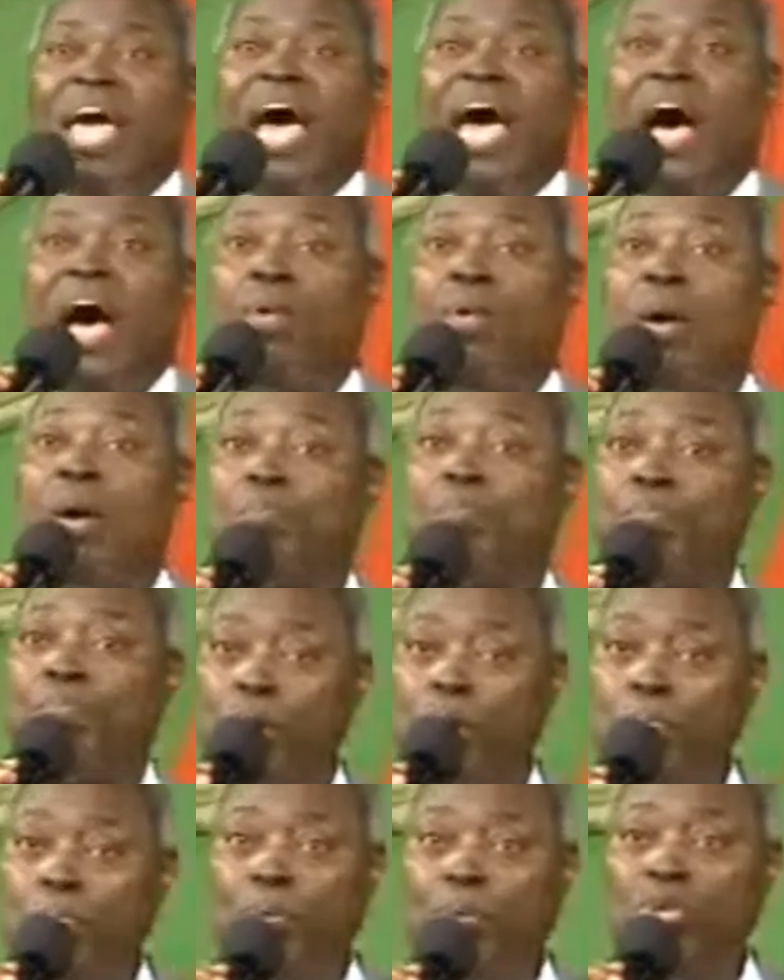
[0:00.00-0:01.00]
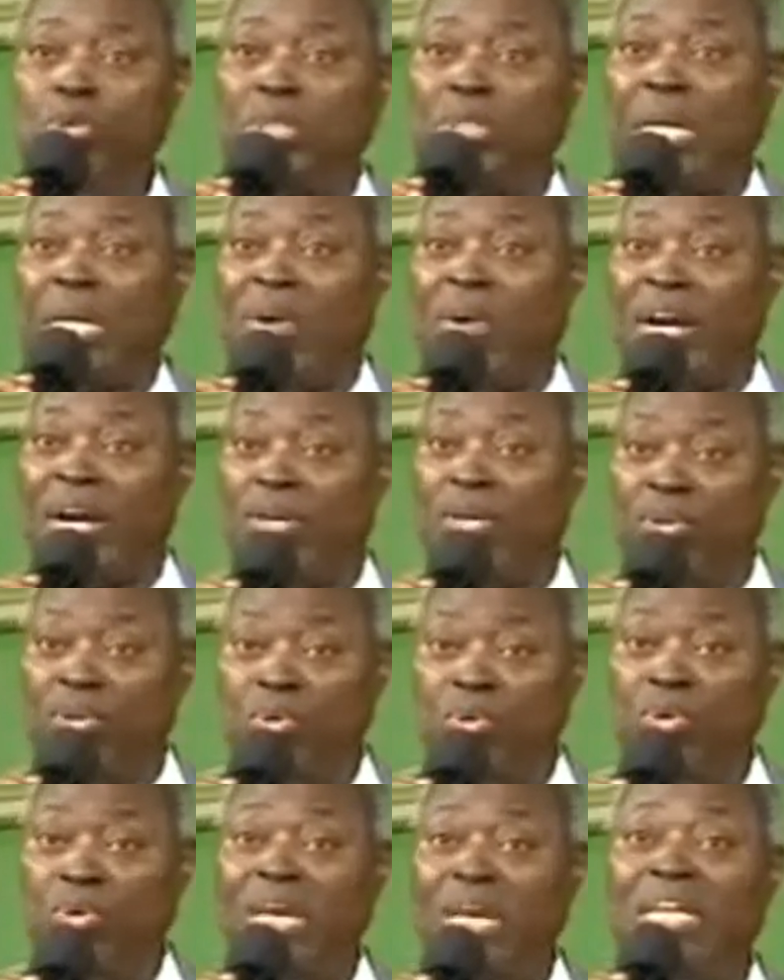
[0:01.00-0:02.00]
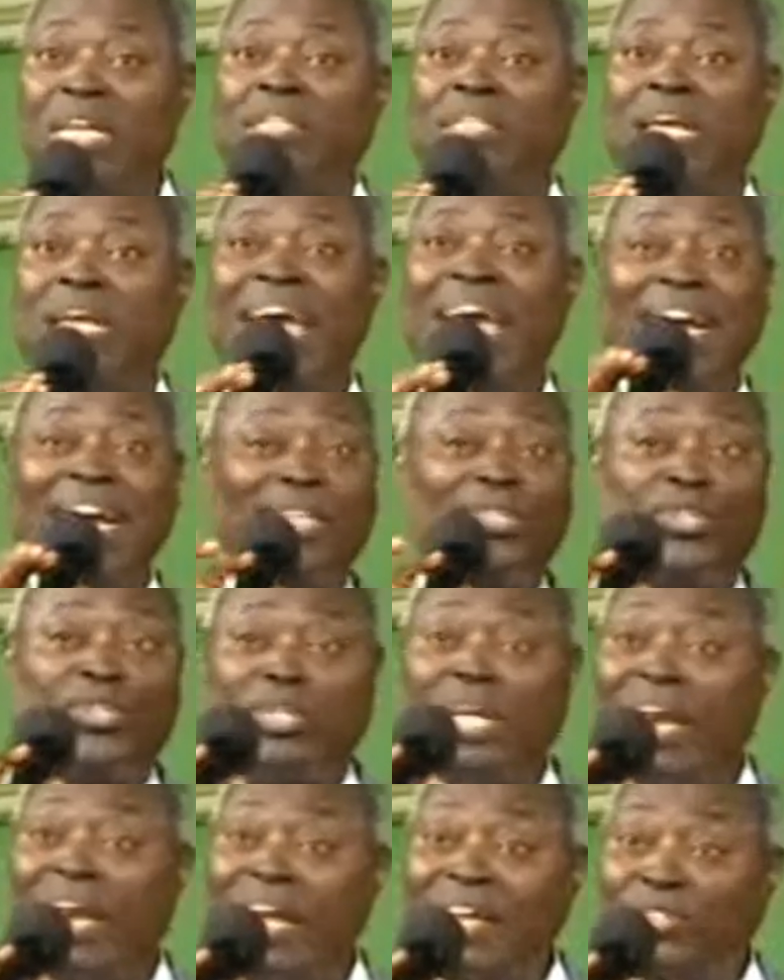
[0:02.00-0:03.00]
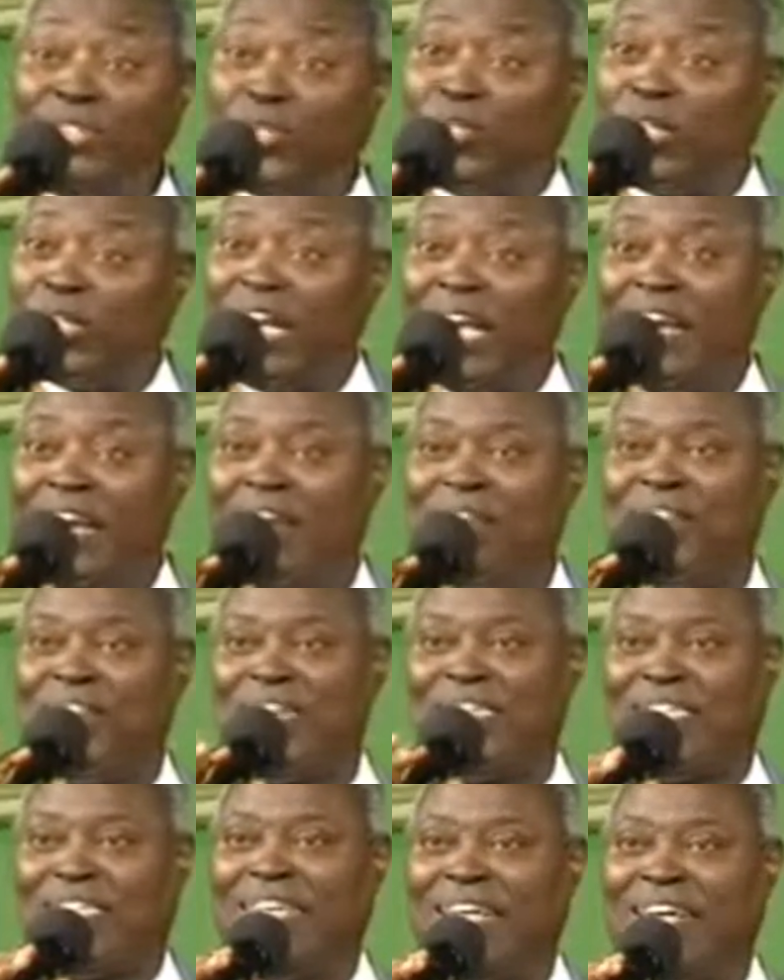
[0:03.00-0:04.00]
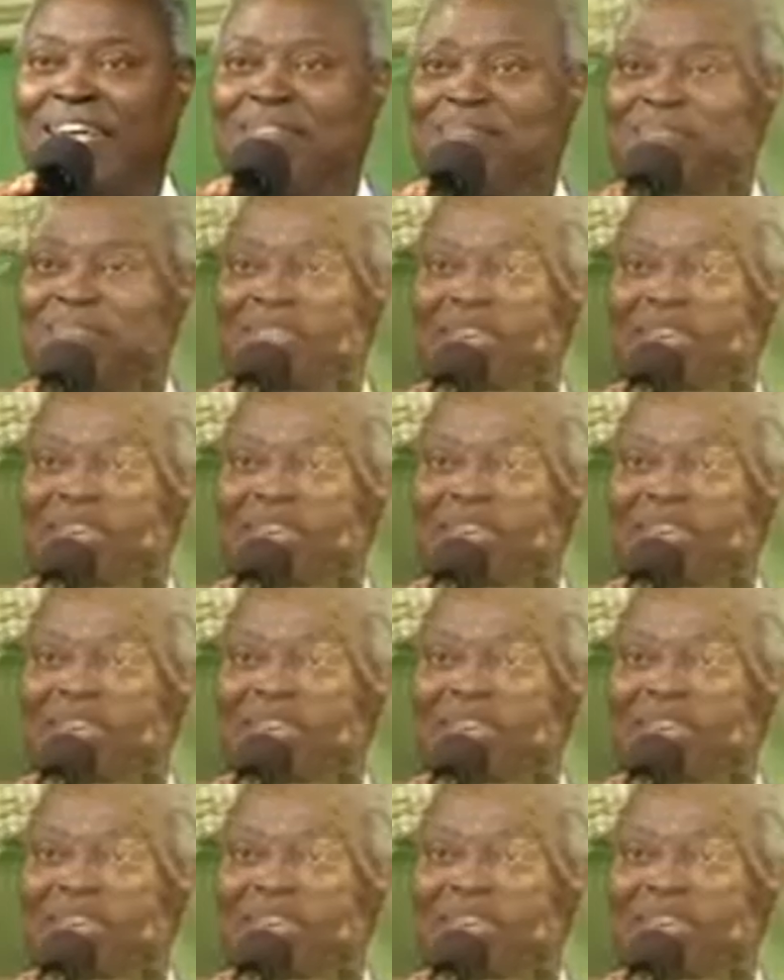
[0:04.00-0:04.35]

our purpose, our goal is excellence in everything.